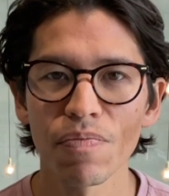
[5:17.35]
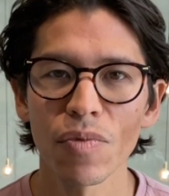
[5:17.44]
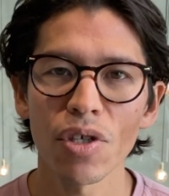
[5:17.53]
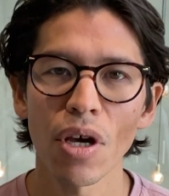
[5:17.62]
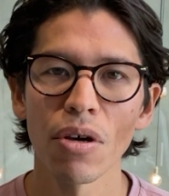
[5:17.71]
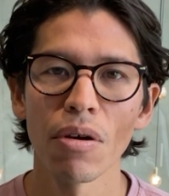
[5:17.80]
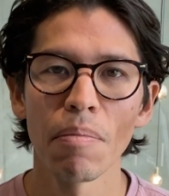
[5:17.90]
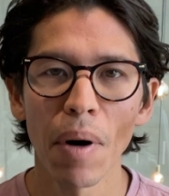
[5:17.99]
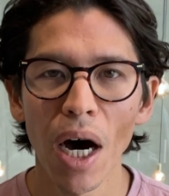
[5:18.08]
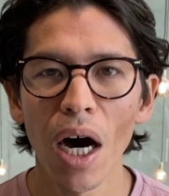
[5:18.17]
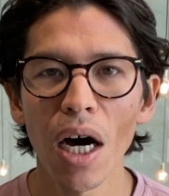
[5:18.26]
So
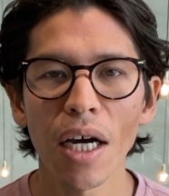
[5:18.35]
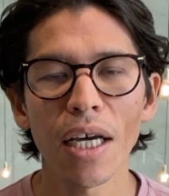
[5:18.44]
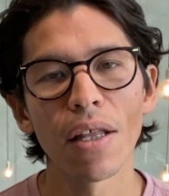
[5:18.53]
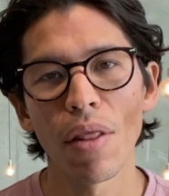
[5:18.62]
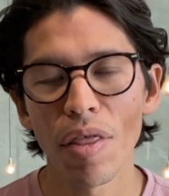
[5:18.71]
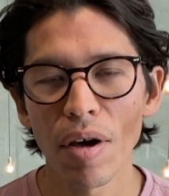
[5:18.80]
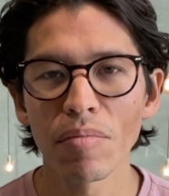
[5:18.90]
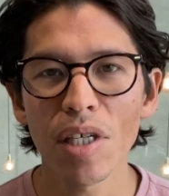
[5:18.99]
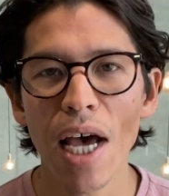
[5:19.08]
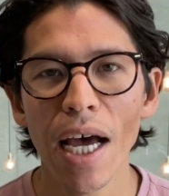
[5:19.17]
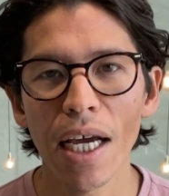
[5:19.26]
Bark and
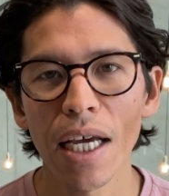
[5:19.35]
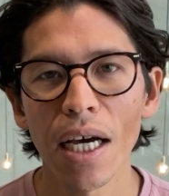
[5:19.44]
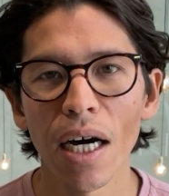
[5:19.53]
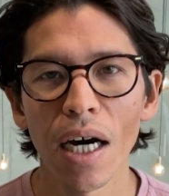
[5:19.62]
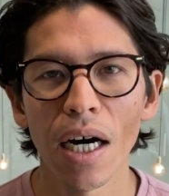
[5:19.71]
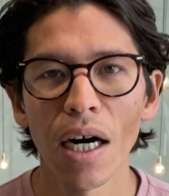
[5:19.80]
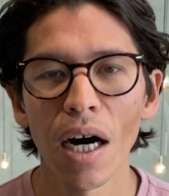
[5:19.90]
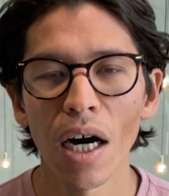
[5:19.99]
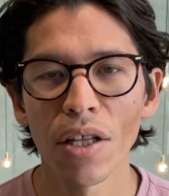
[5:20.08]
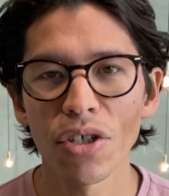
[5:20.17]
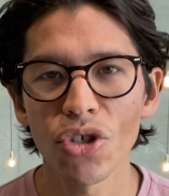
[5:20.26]
Thumbtack uh,
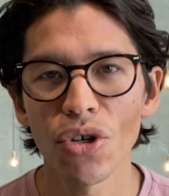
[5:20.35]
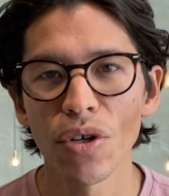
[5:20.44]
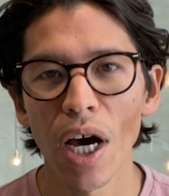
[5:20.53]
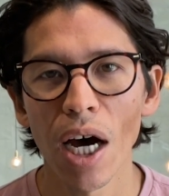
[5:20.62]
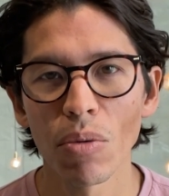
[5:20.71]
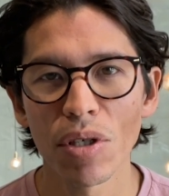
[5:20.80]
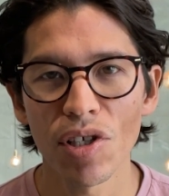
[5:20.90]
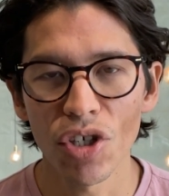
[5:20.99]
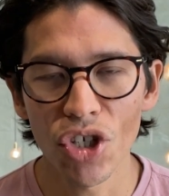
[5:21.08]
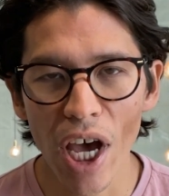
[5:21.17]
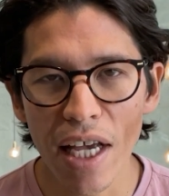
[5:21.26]
are the two that I would
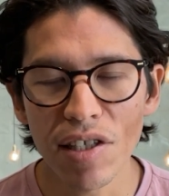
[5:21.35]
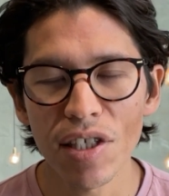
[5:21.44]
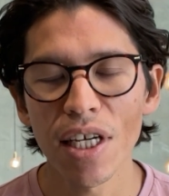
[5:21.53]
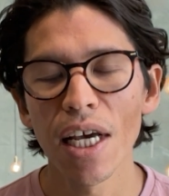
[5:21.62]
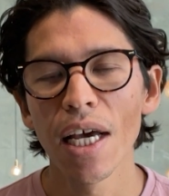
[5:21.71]
suggest.